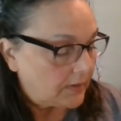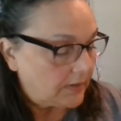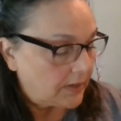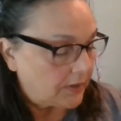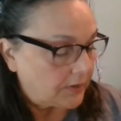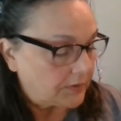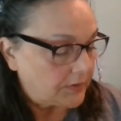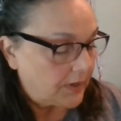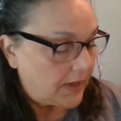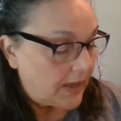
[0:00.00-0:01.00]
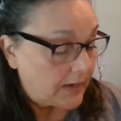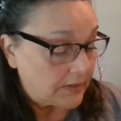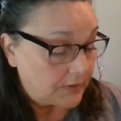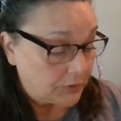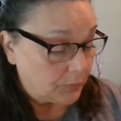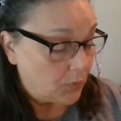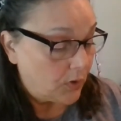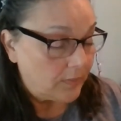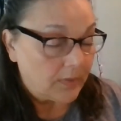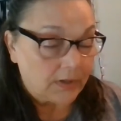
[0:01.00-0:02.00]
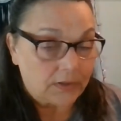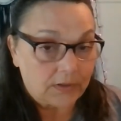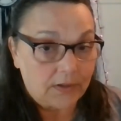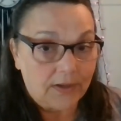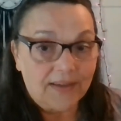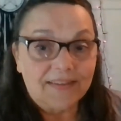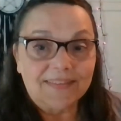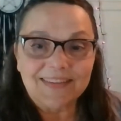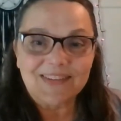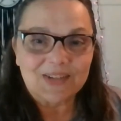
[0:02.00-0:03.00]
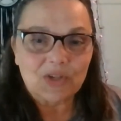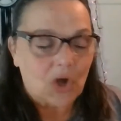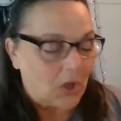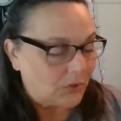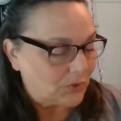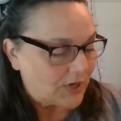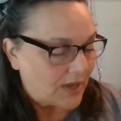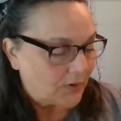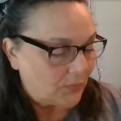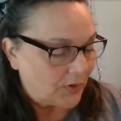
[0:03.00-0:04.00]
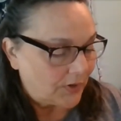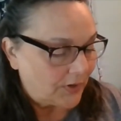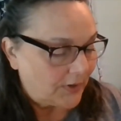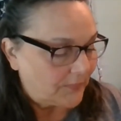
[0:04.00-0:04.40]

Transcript: guilt, and disappointment. This is called shadow work.